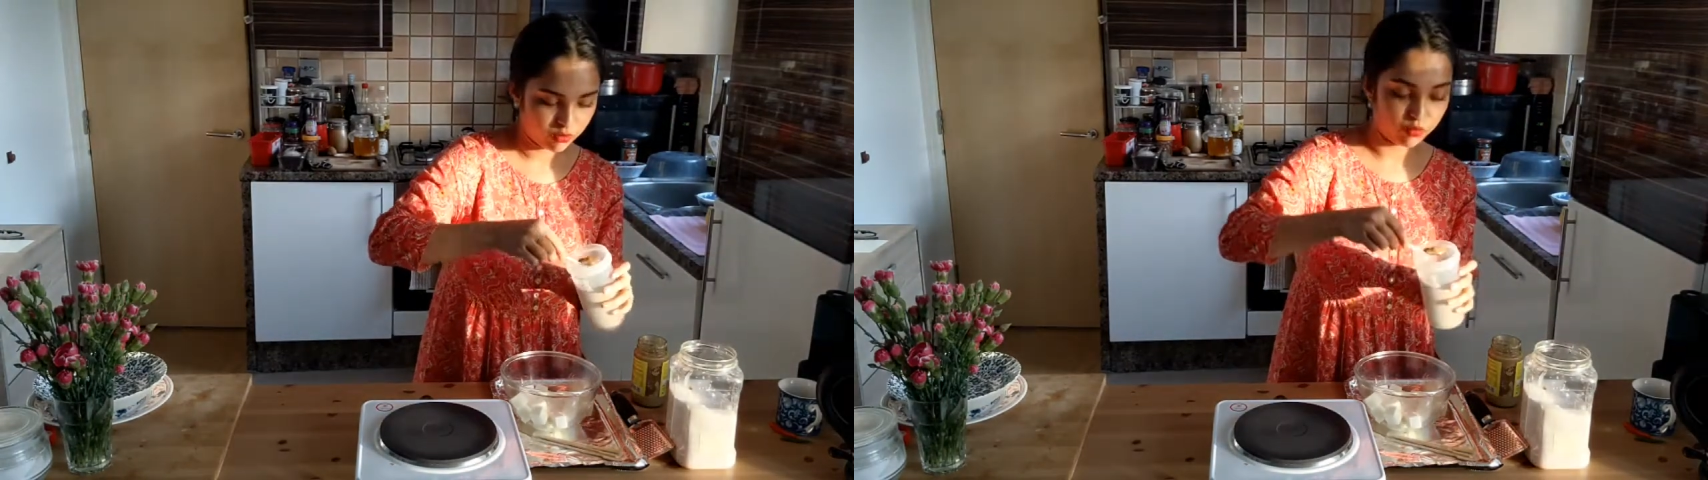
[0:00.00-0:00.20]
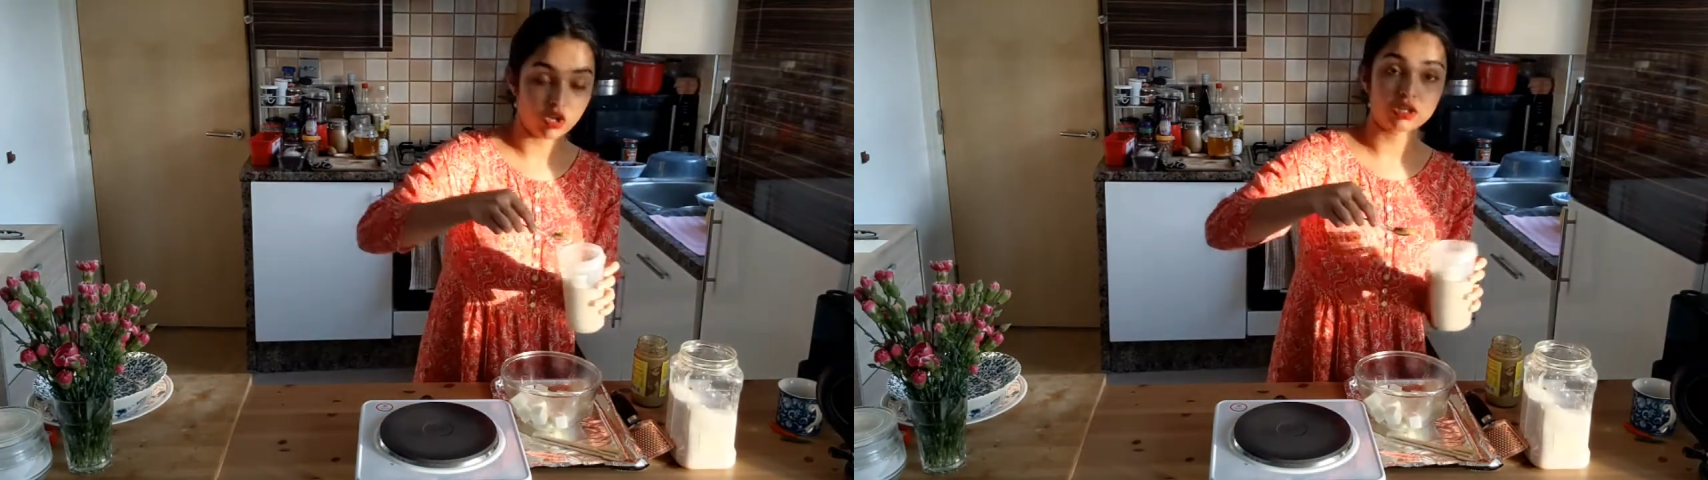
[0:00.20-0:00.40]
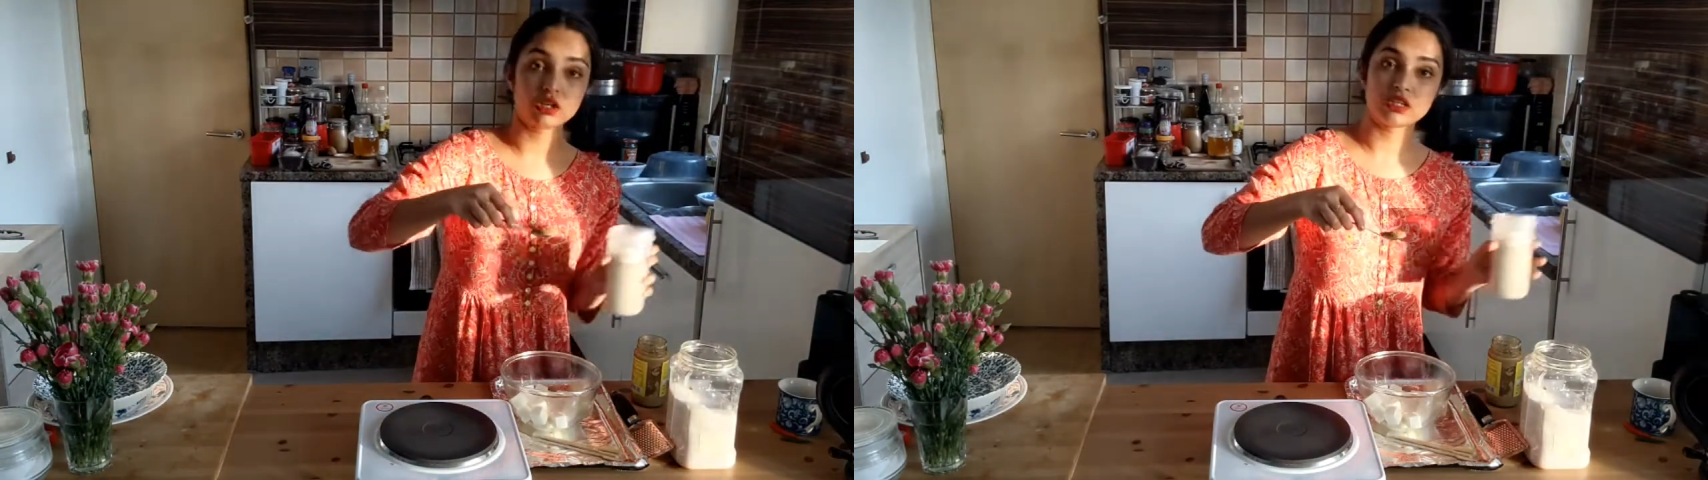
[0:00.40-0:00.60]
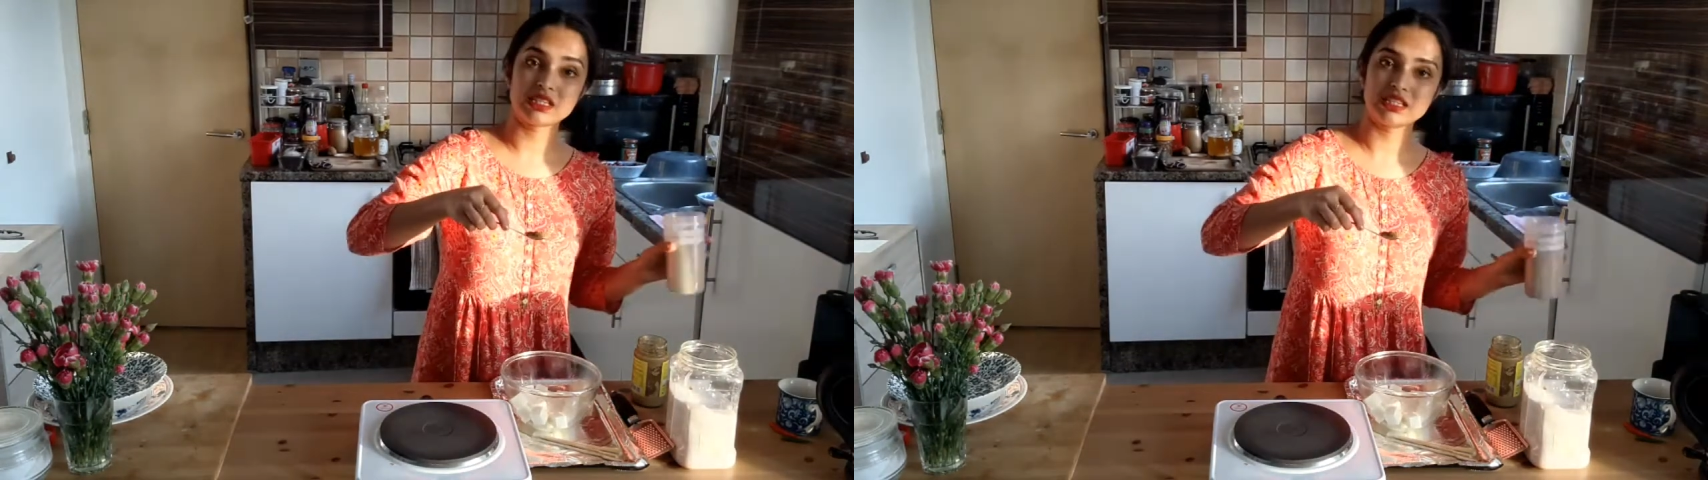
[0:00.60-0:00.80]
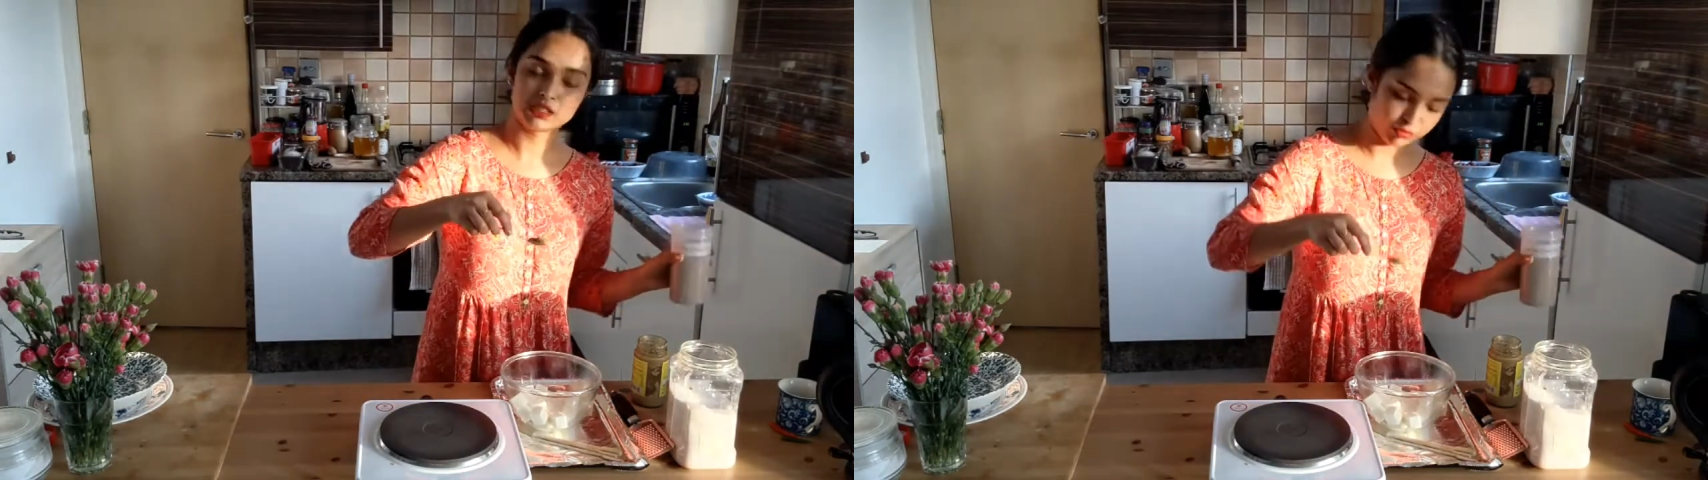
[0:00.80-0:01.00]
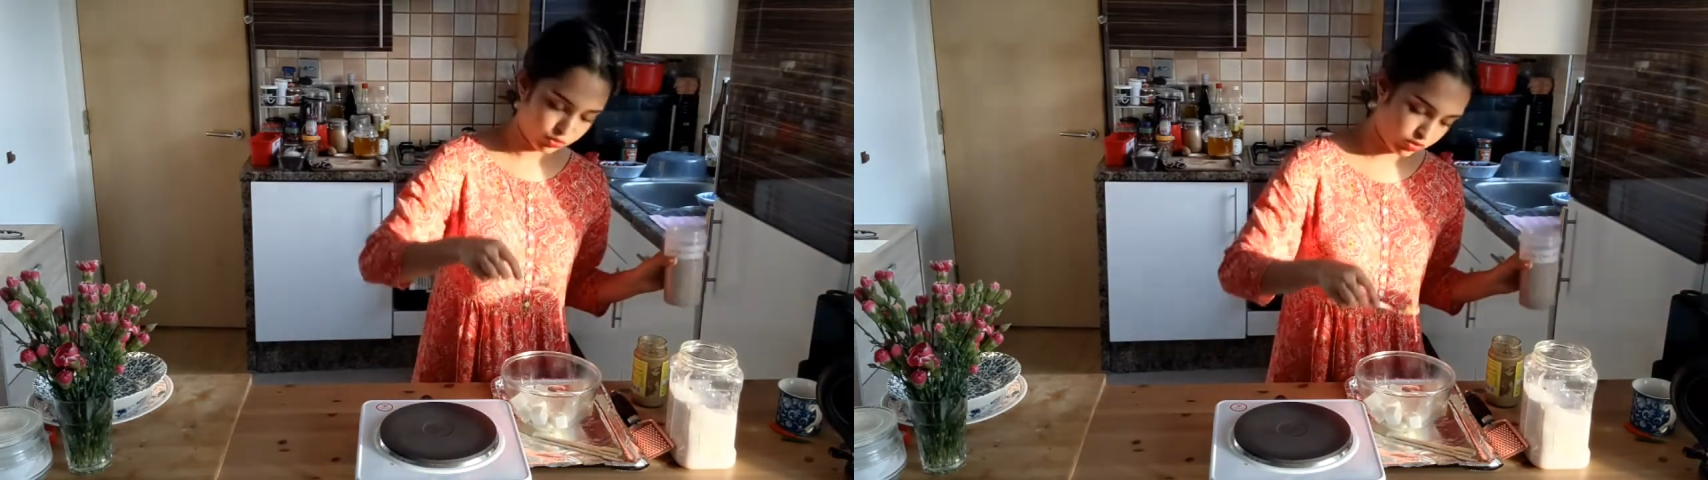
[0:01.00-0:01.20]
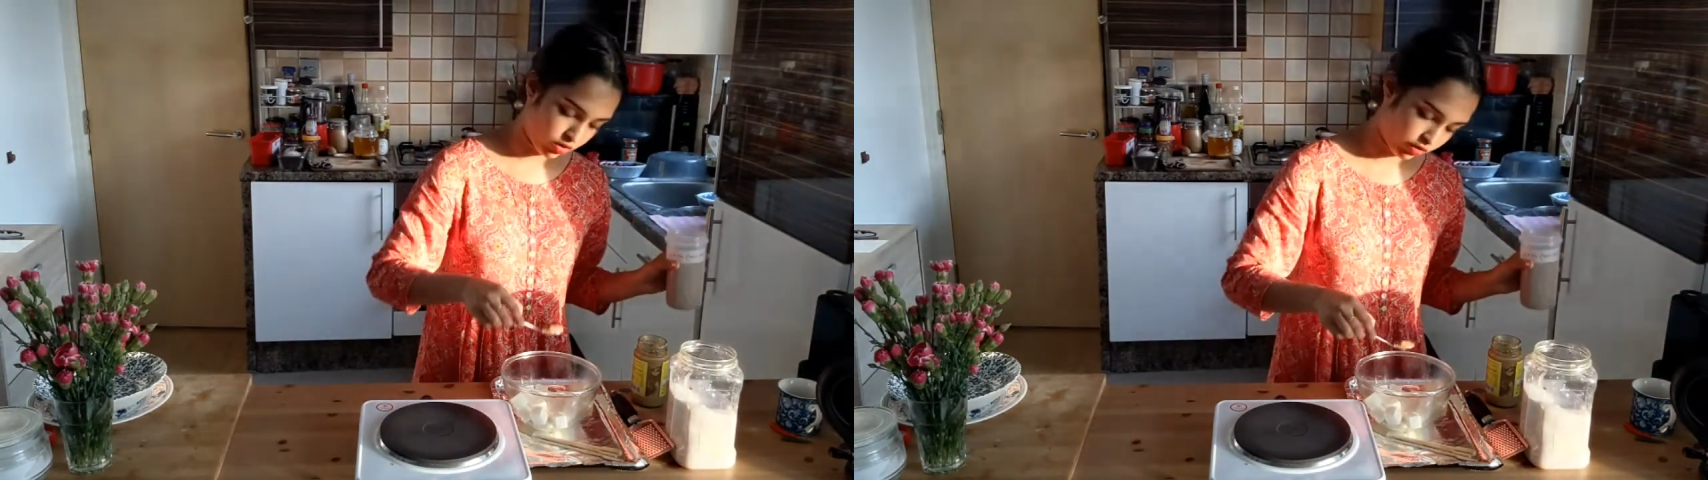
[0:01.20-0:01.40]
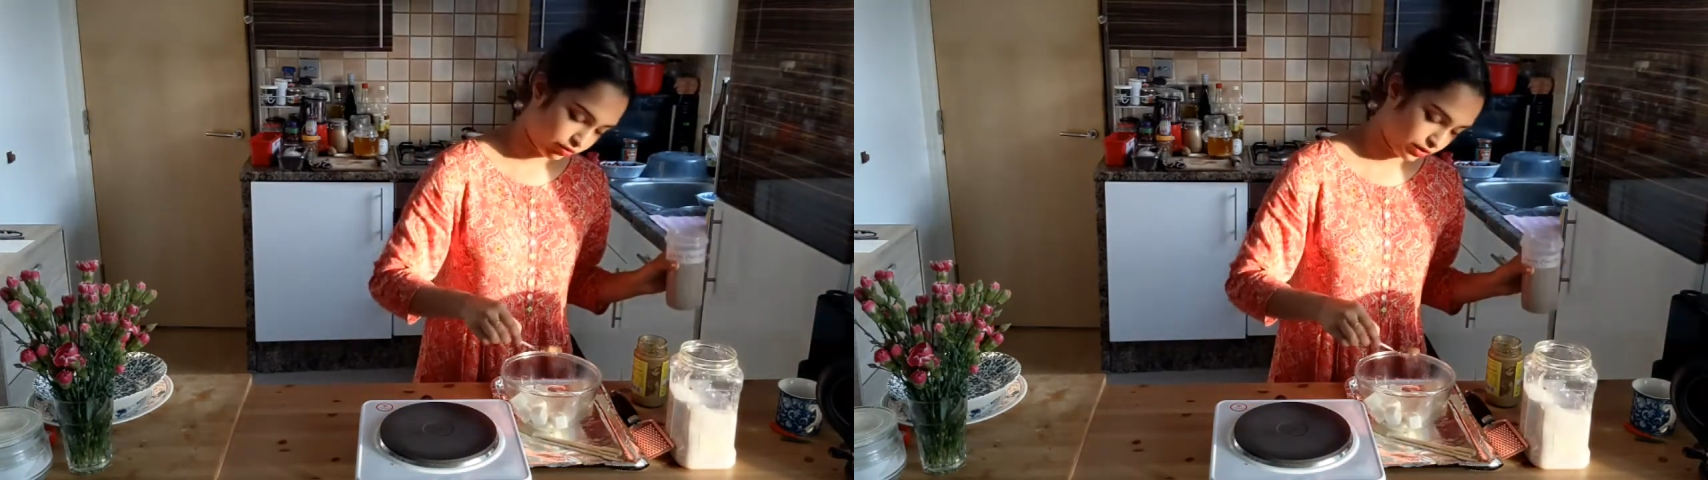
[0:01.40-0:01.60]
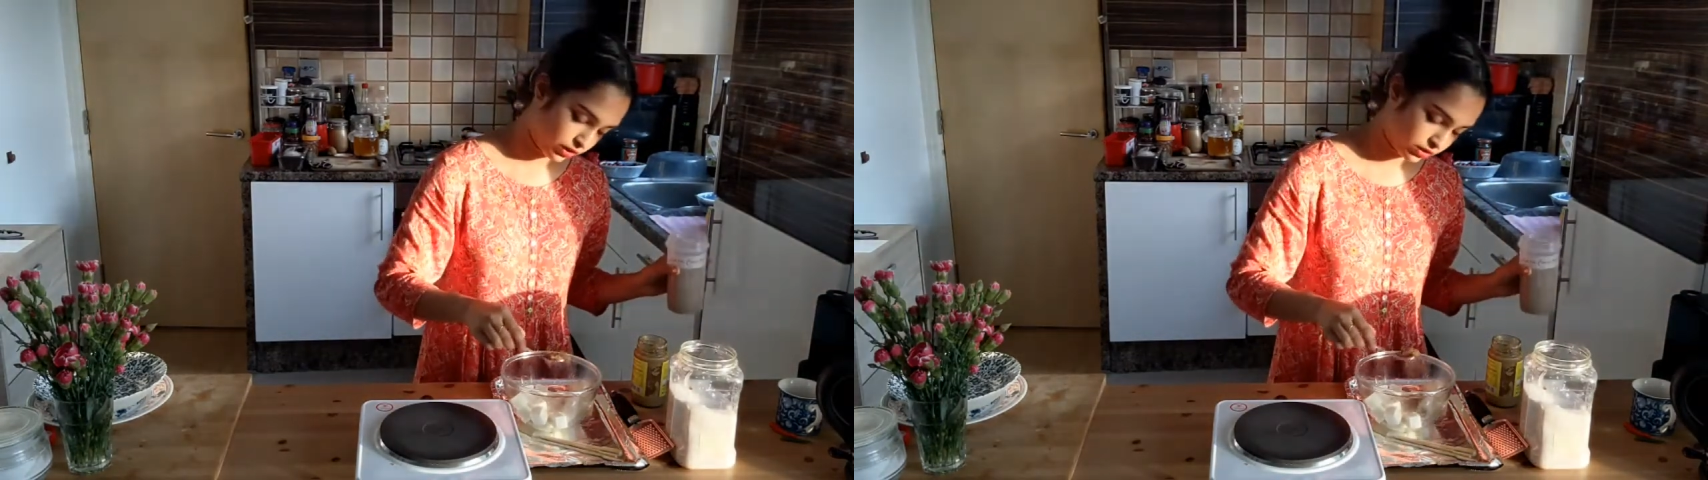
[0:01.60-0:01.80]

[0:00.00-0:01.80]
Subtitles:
1 teaspoon of